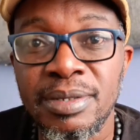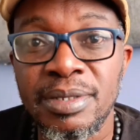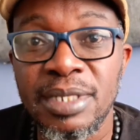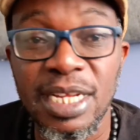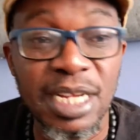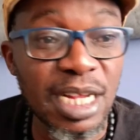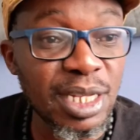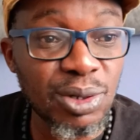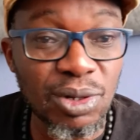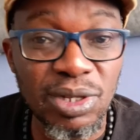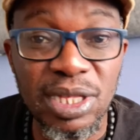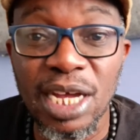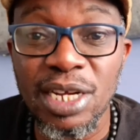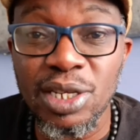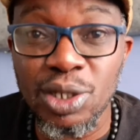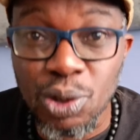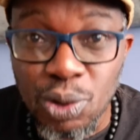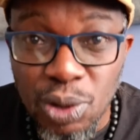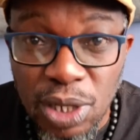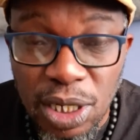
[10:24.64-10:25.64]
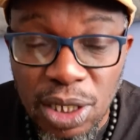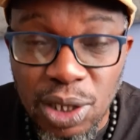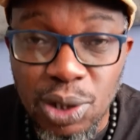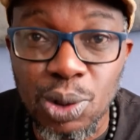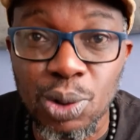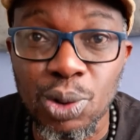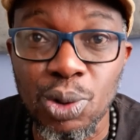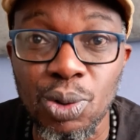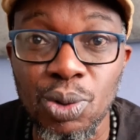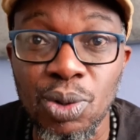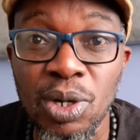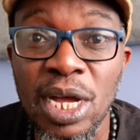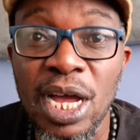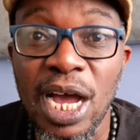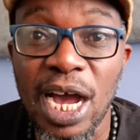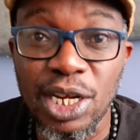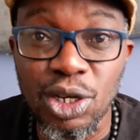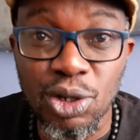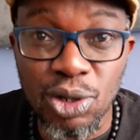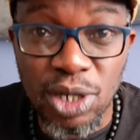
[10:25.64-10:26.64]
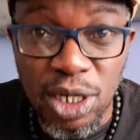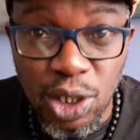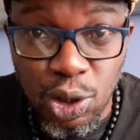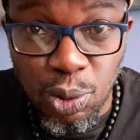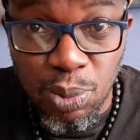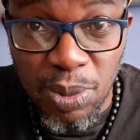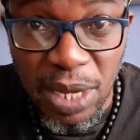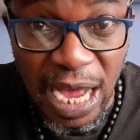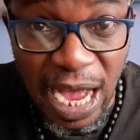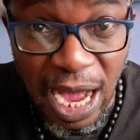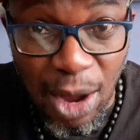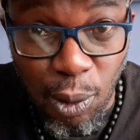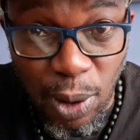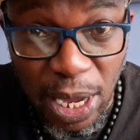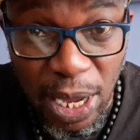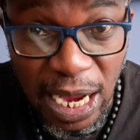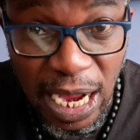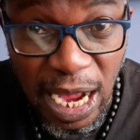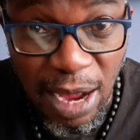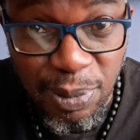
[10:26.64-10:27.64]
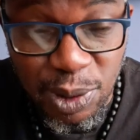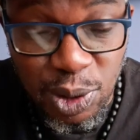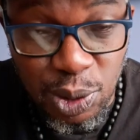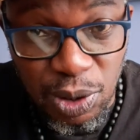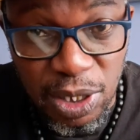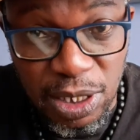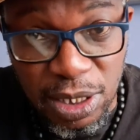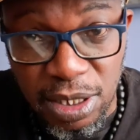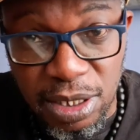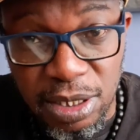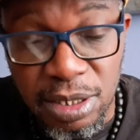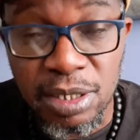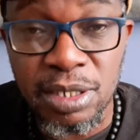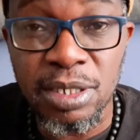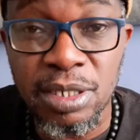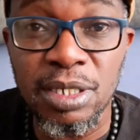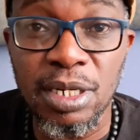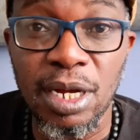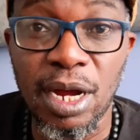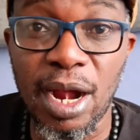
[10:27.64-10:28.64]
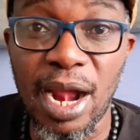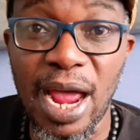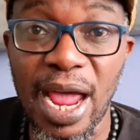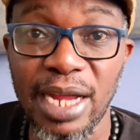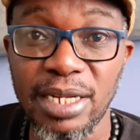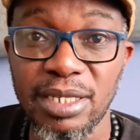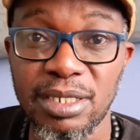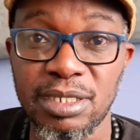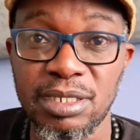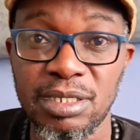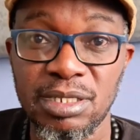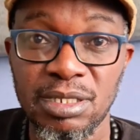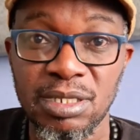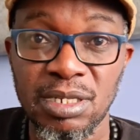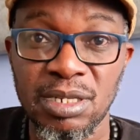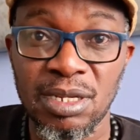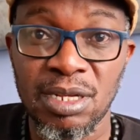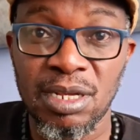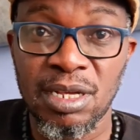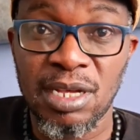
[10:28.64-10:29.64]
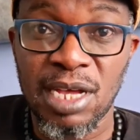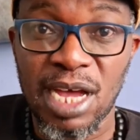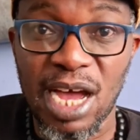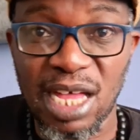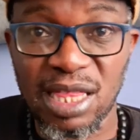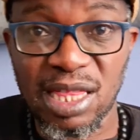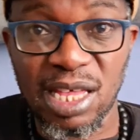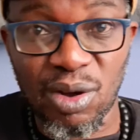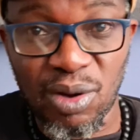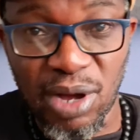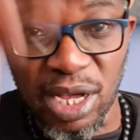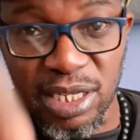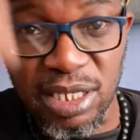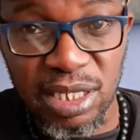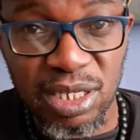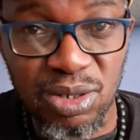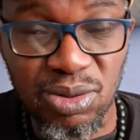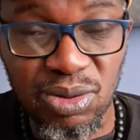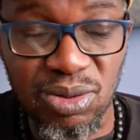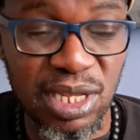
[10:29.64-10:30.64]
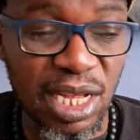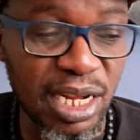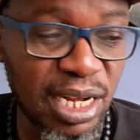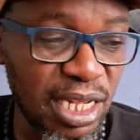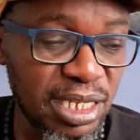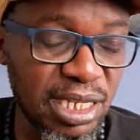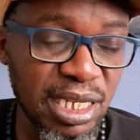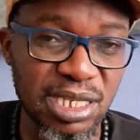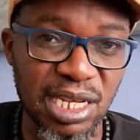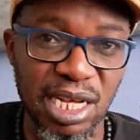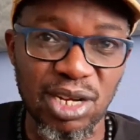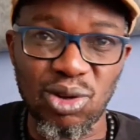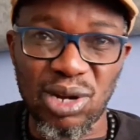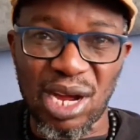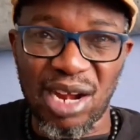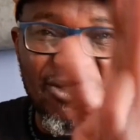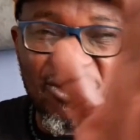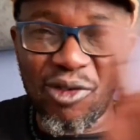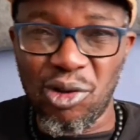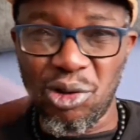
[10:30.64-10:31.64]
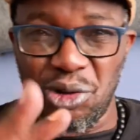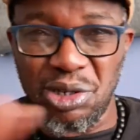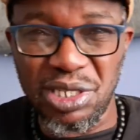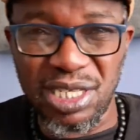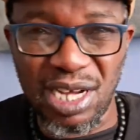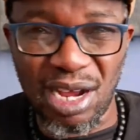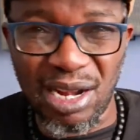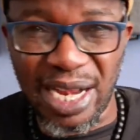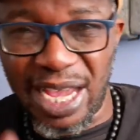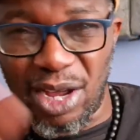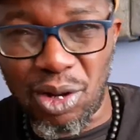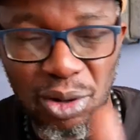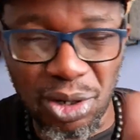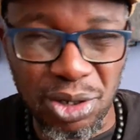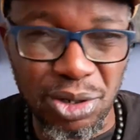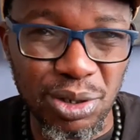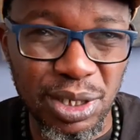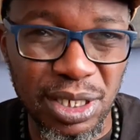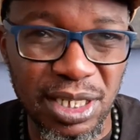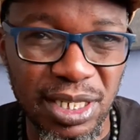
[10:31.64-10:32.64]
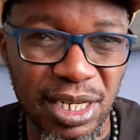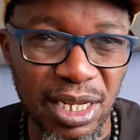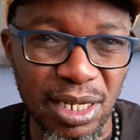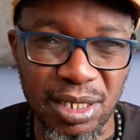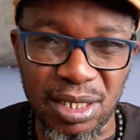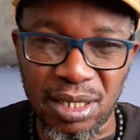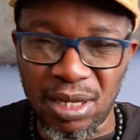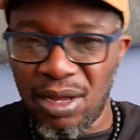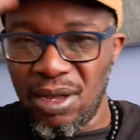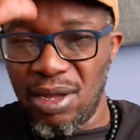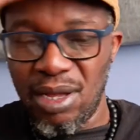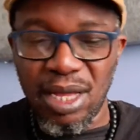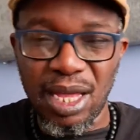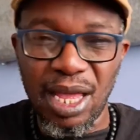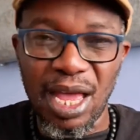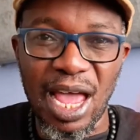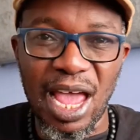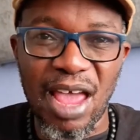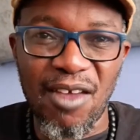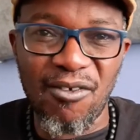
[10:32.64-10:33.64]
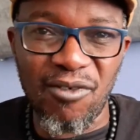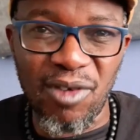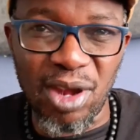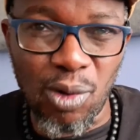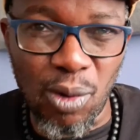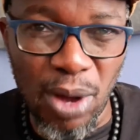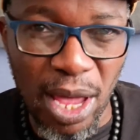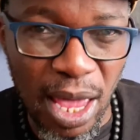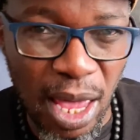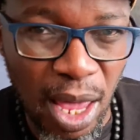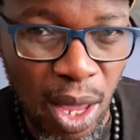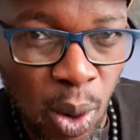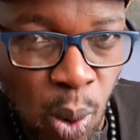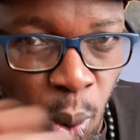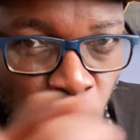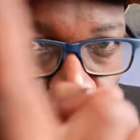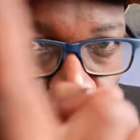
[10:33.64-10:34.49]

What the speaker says: And that's what they're doing to you. And you need to wake up to it. All right? Otherwise, do the necessary. You can follow, share, like, all those things everywhere.